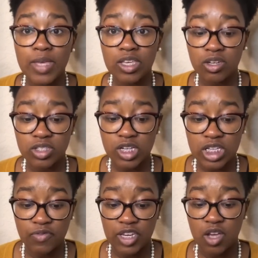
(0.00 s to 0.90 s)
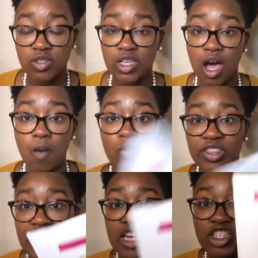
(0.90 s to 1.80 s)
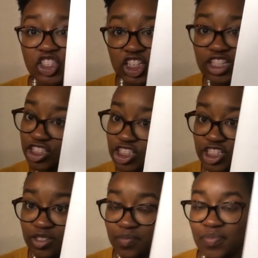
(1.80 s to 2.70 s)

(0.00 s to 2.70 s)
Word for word: beginner series videos come with a cheat sheet.